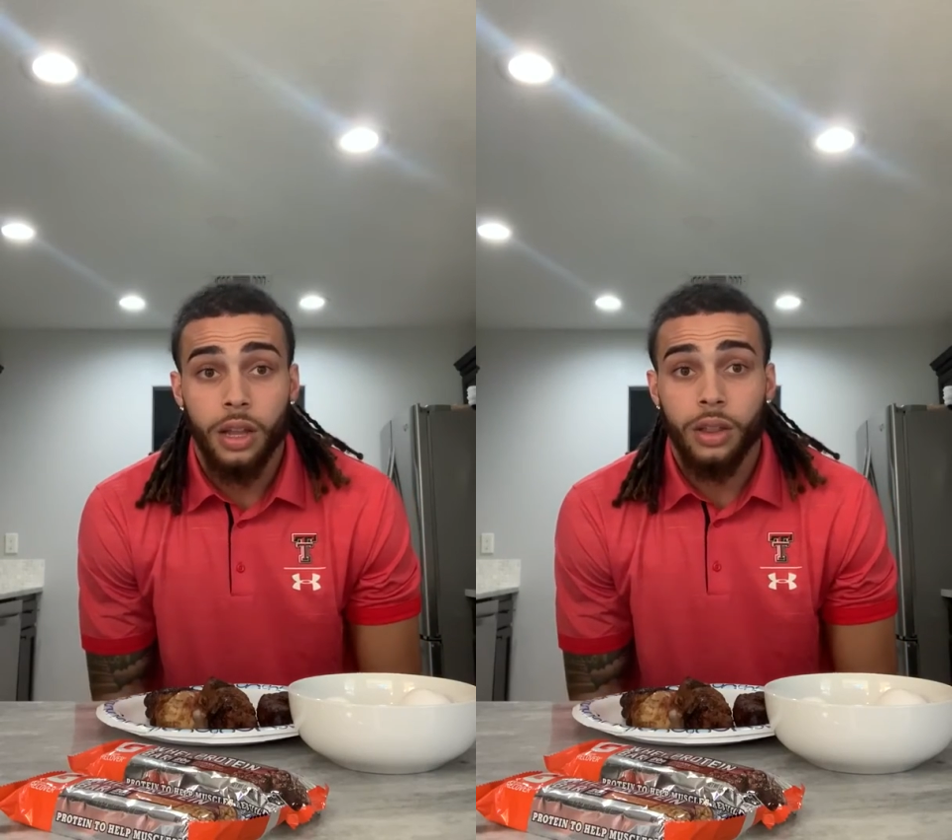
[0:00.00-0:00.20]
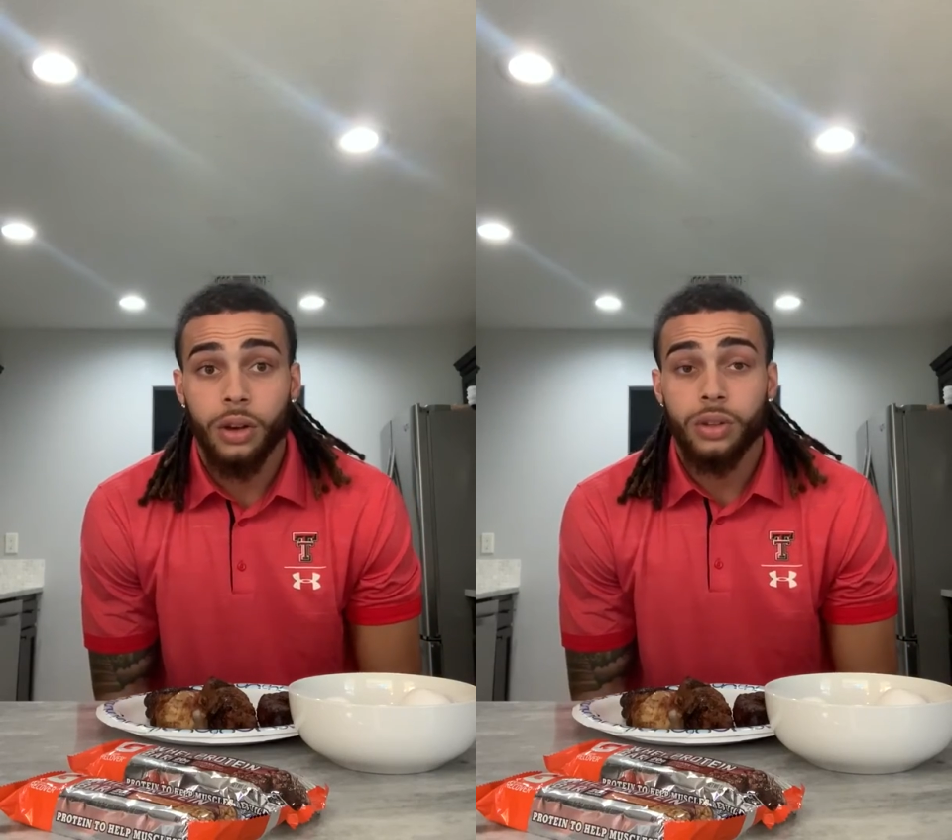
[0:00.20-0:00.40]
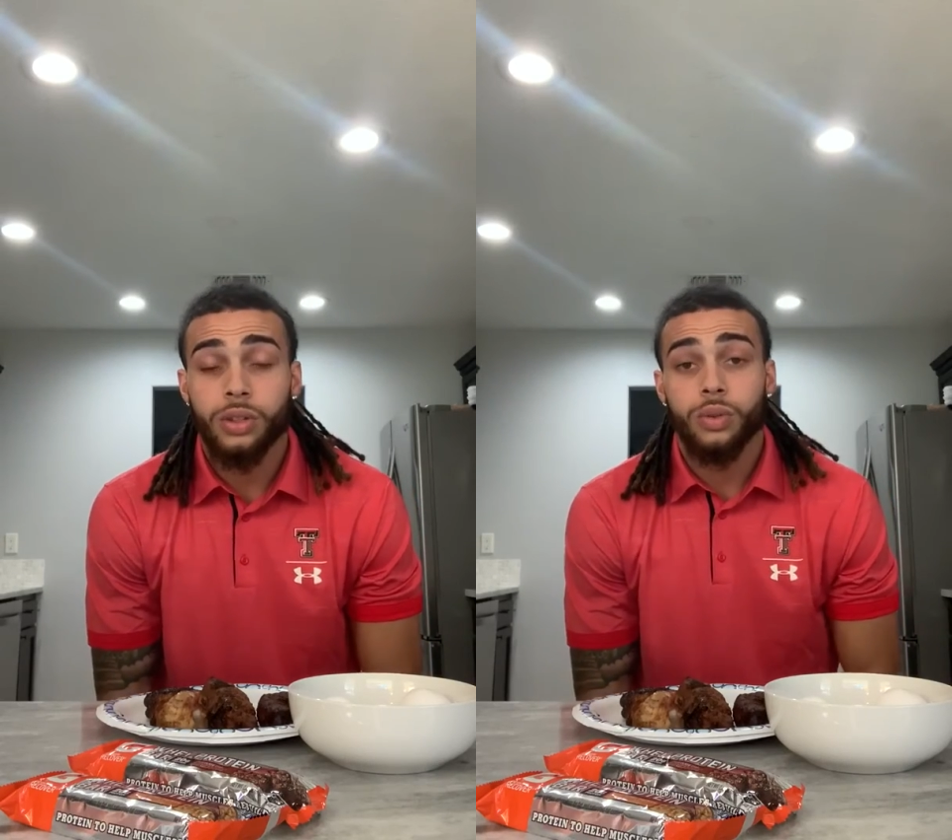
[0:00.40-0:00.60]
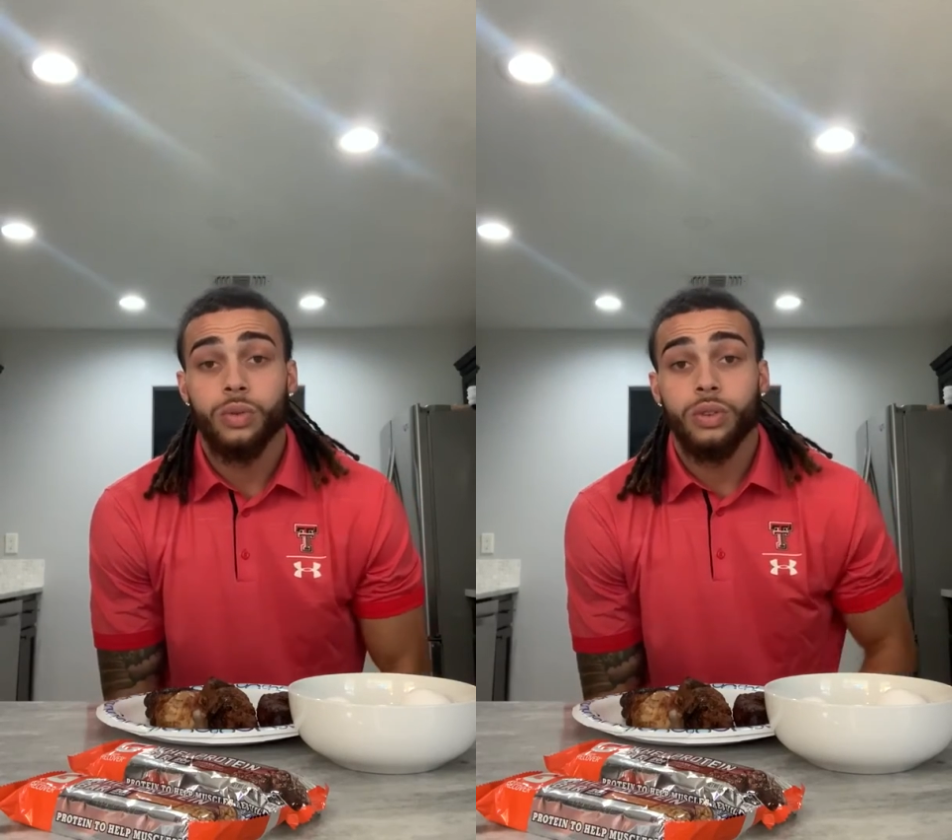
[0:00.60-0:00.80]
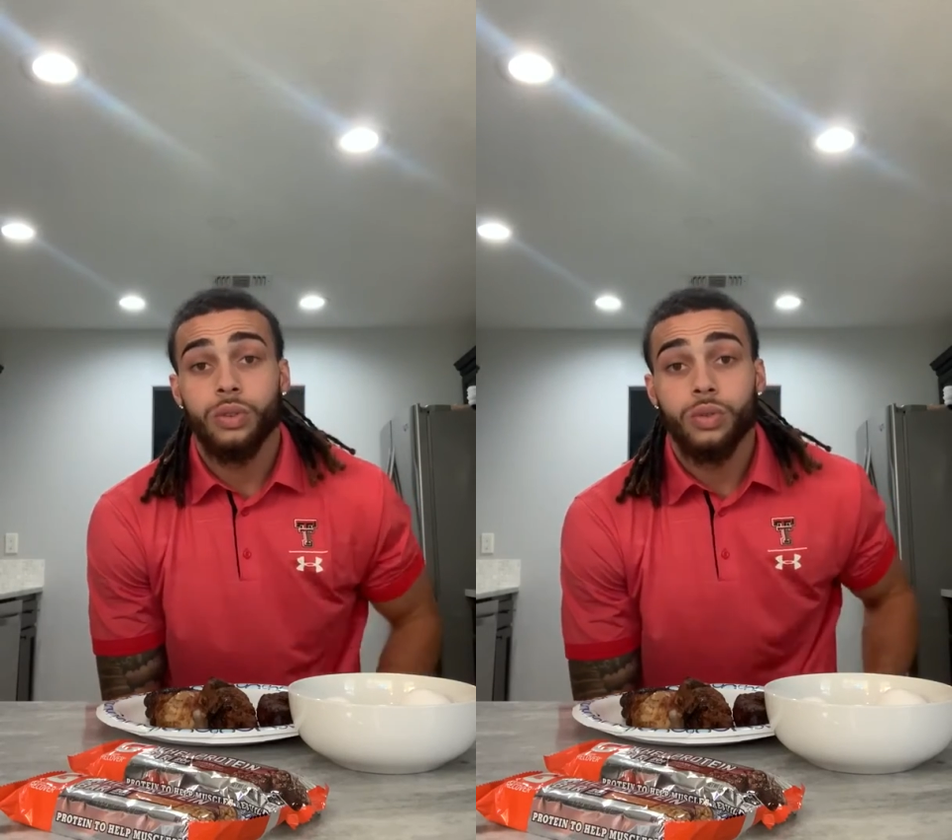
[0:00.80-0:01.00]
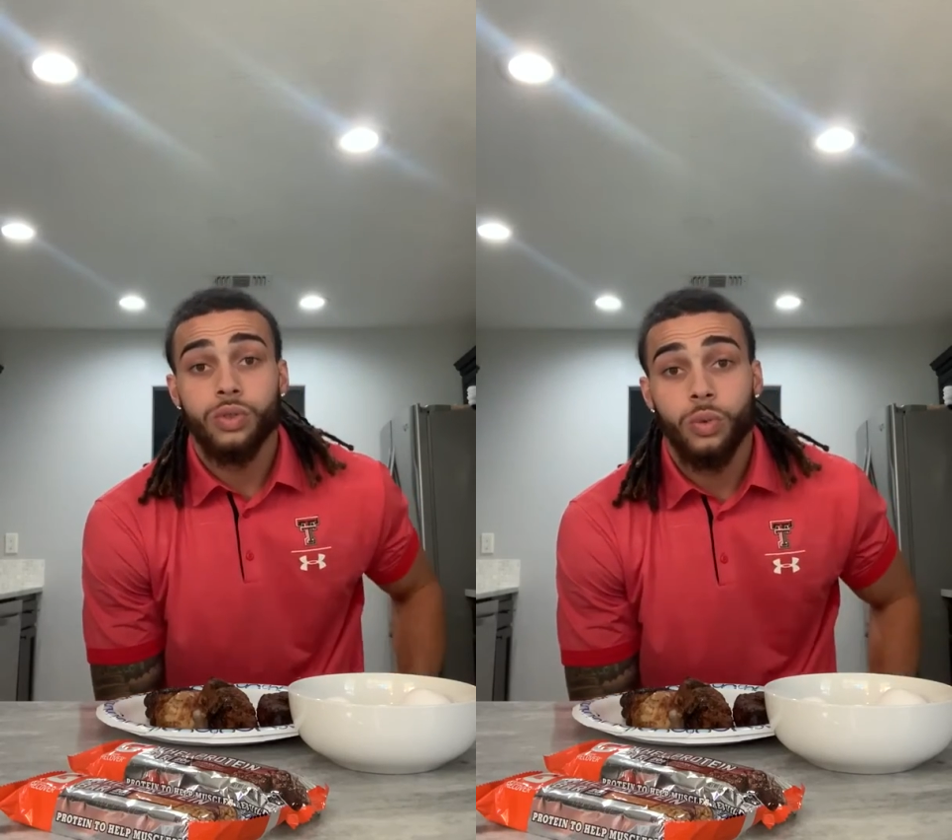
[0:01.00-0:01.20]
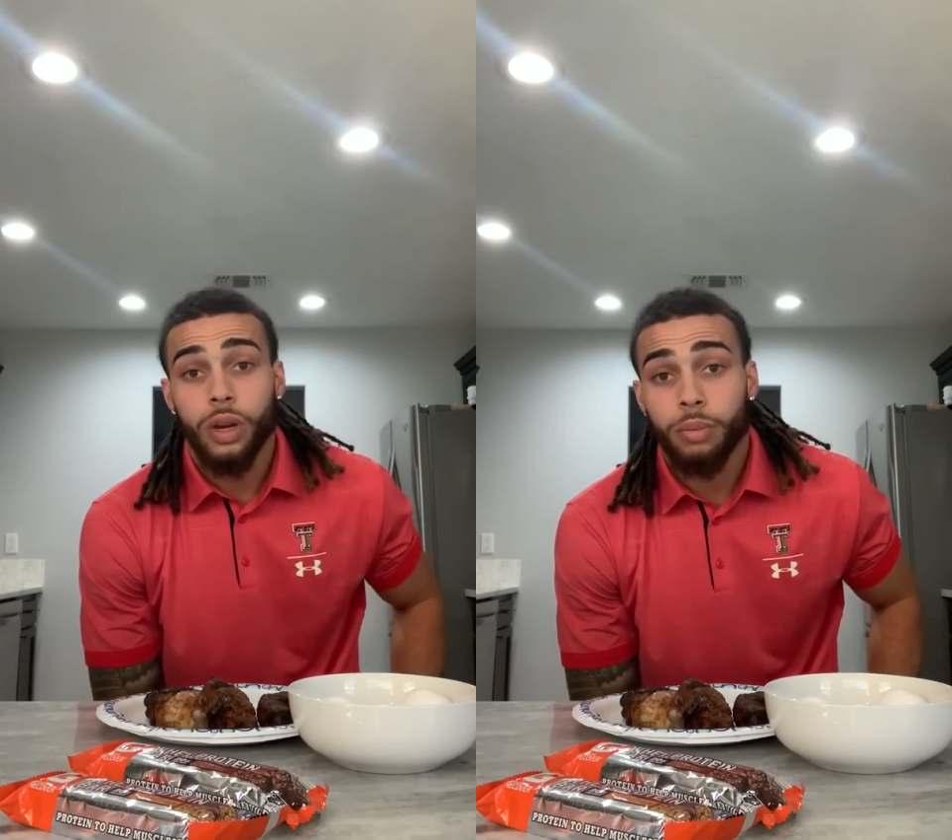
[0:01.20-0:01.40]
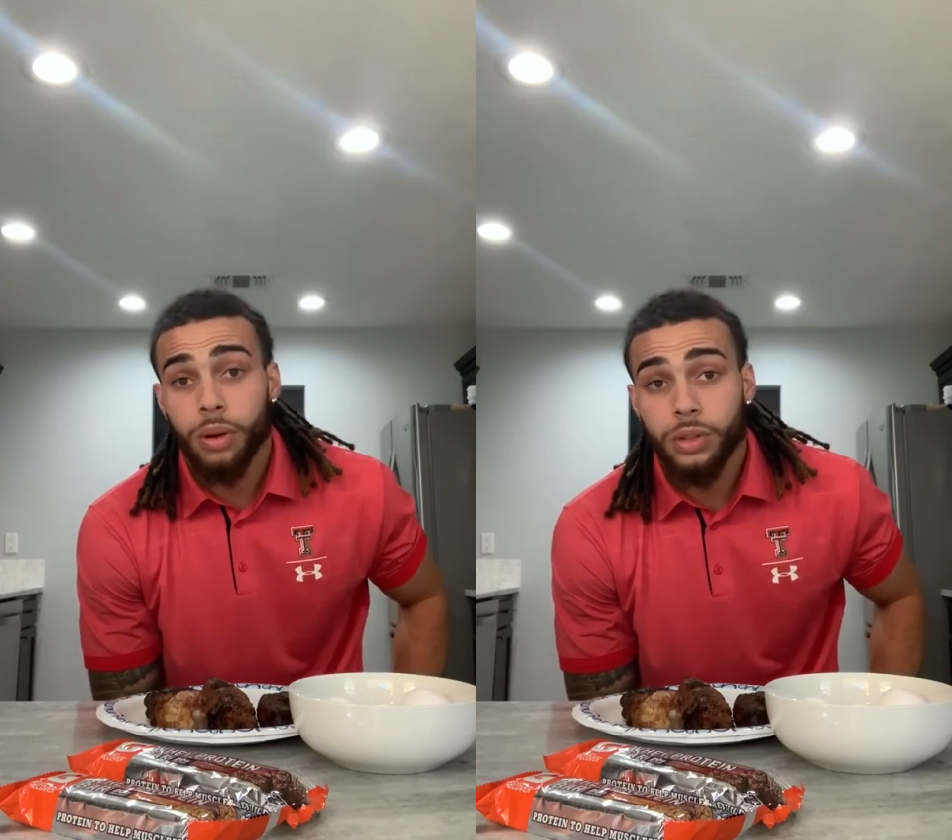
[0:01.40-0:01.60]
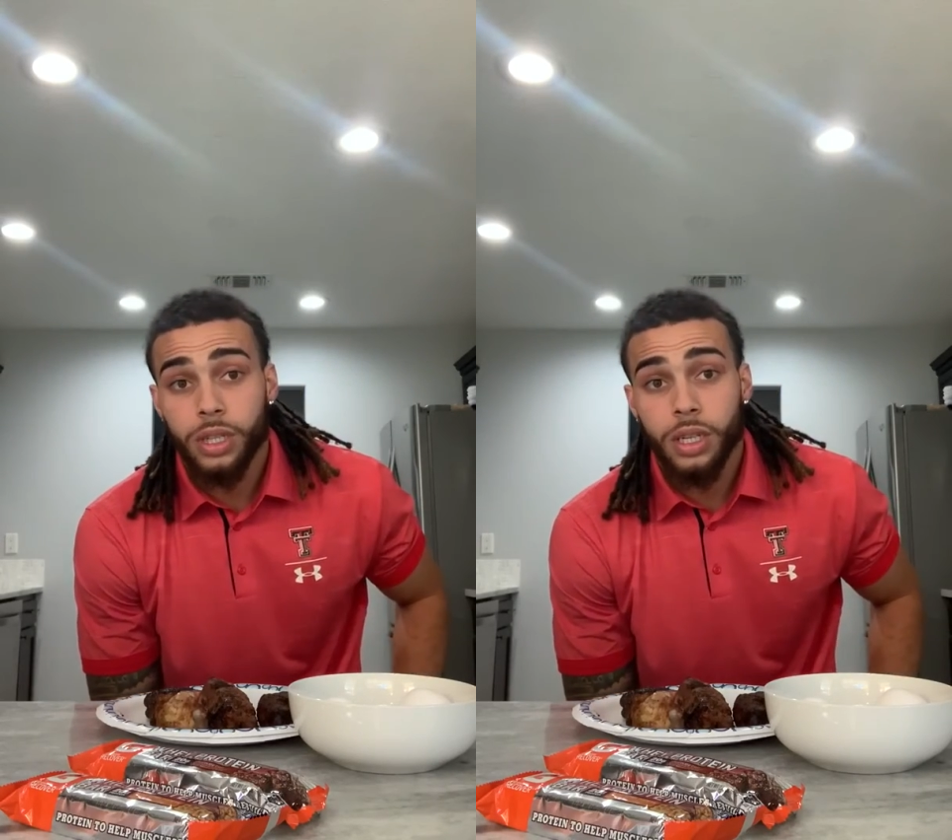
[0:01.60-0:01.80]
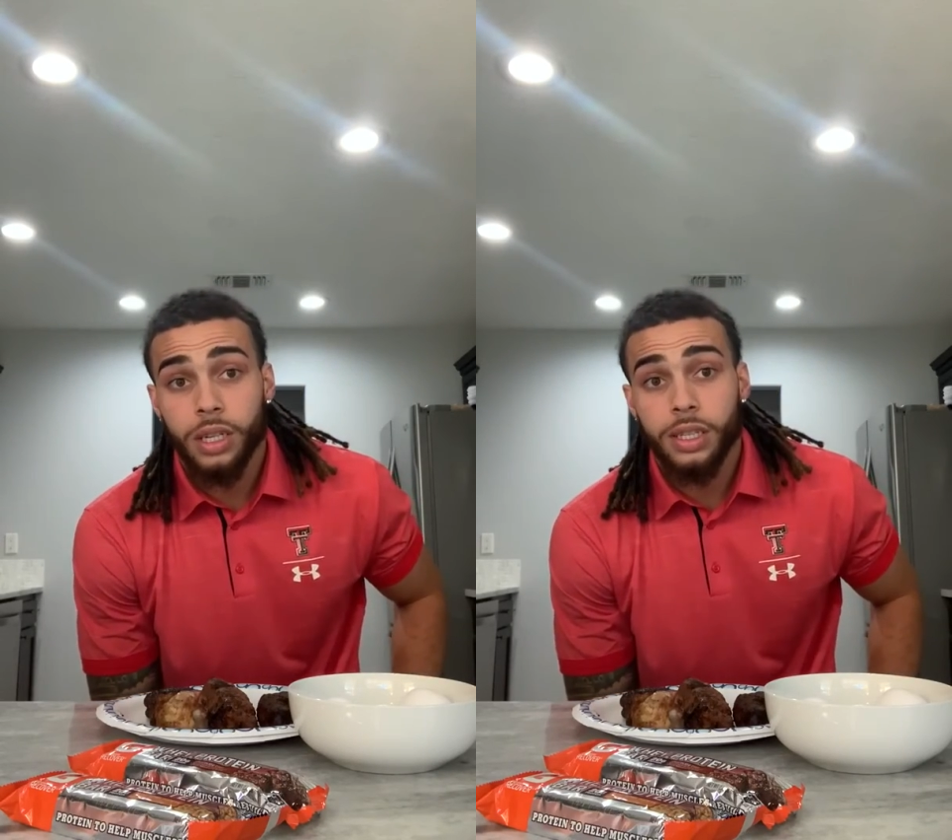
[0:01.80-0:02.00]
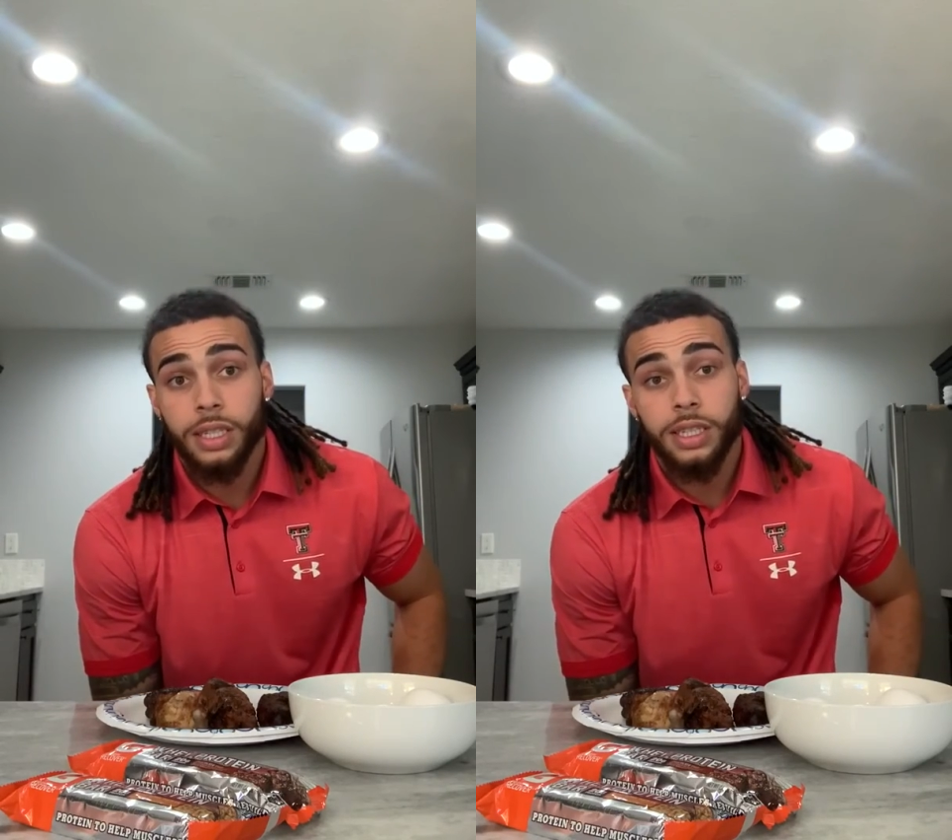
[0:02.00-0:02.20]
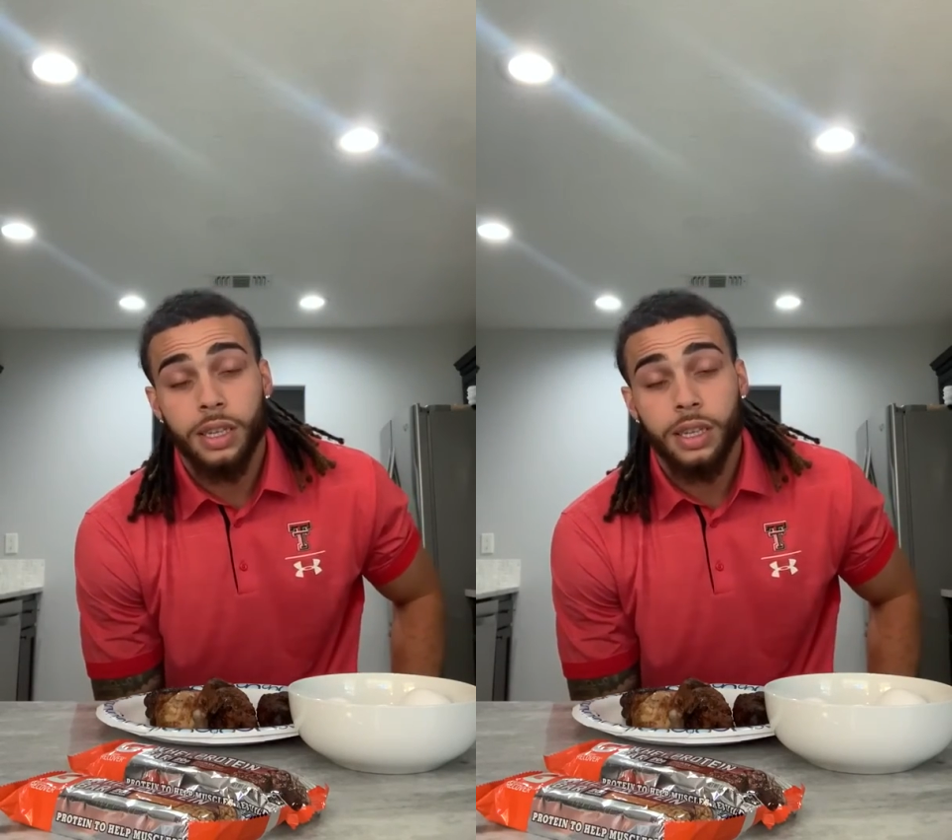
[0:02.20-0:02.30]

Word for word: those who used whey proteins